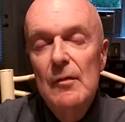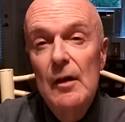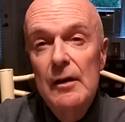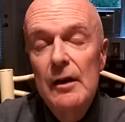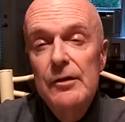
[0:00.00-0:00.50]

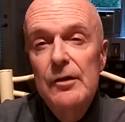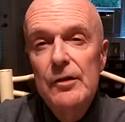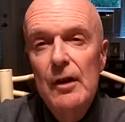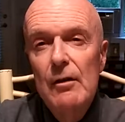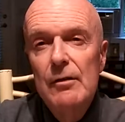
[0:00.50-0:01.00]
I guess the
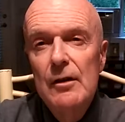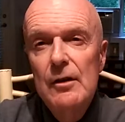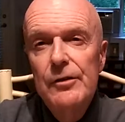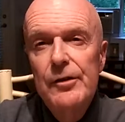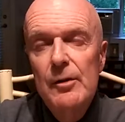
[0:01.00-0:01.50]
scary thing
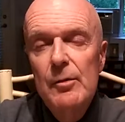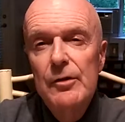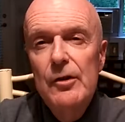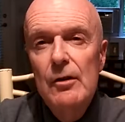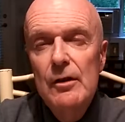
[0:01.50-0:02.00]
is the
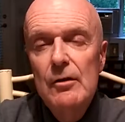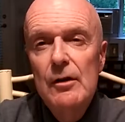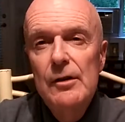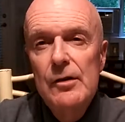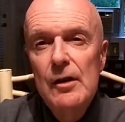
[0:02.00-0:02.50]
numbers are
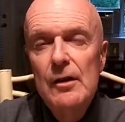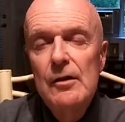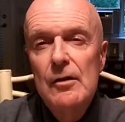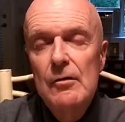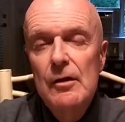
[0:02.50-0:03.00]
increasing, and they're
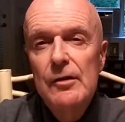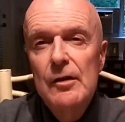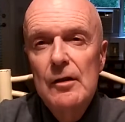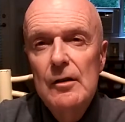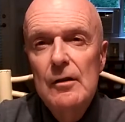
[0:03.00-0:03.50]

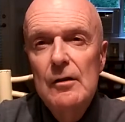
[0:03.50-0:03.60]
increasing